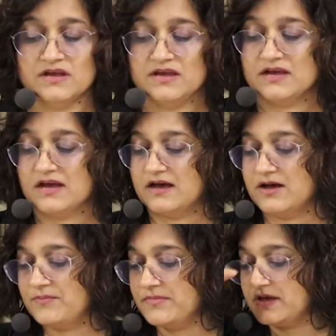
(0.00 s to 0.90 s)

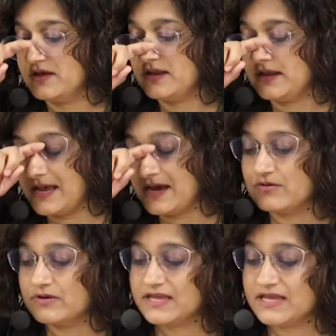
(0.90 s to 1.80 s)
Now,
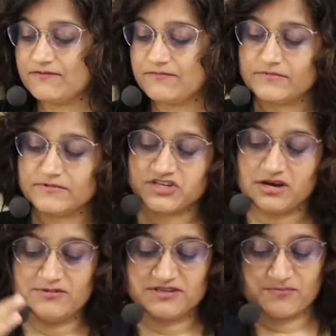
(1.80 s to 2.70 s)

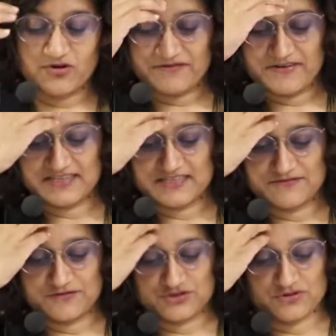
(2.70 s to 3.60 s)
Chalmers motivates the
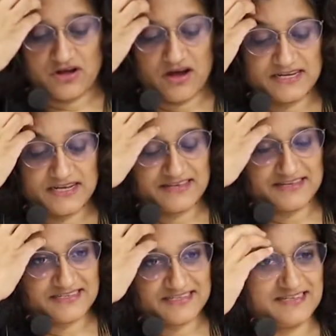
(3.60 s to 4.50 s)
virtual content
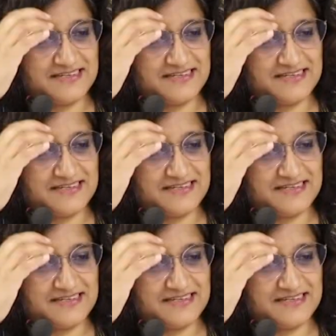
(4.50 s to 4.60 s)
thesis.